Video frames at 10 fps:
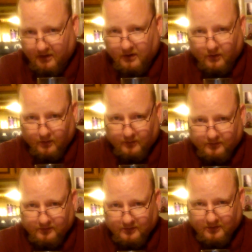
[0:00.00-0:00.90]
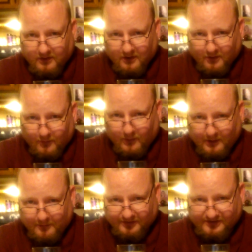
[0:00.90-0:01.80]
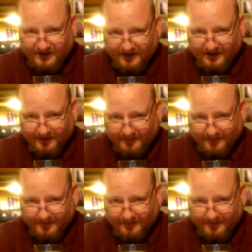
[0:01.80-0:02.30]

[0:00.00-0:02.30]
Oh, we will see.